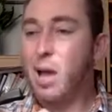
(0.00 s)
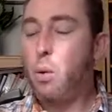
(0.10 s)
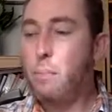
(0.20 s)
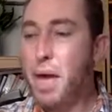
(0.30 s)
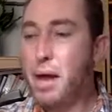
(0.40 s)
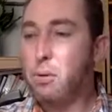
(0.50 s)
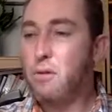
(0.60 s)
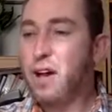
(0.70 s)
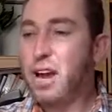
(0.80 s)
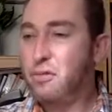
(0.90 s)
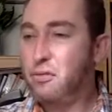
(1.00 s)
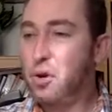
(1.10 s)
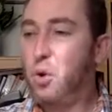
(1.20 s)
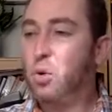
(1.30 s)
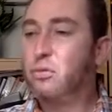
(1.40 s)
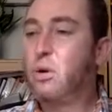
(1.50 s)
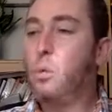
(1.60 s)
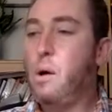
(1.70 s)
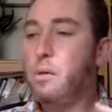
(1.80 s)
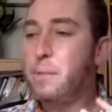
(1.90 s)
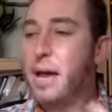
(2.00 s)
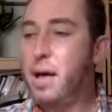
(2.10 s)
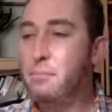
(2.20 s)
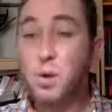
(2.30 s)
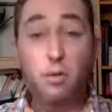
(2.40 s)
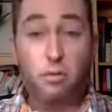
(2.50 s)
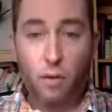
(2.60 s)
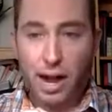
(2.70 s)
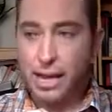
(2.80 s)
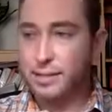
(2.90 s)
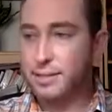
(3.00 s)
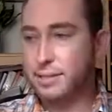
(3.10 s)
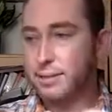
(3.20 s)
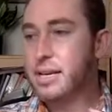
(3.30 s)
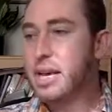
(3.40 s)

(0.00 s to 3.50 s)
Quebec provided the foothold for what would become New France.